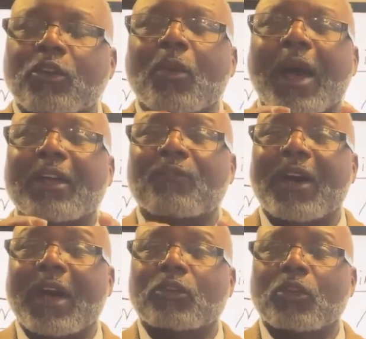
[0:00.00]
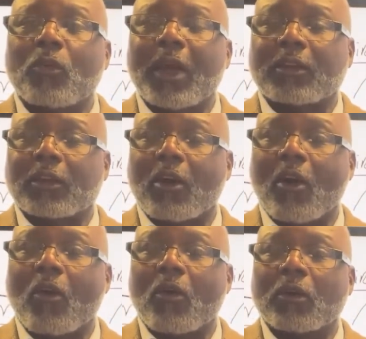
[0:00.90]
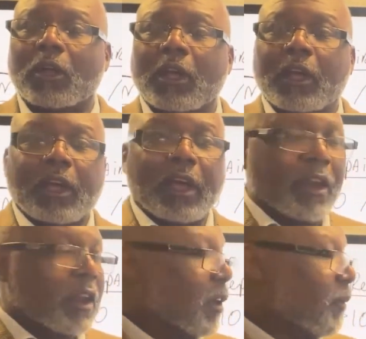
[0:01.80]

I evaluate the call. And then if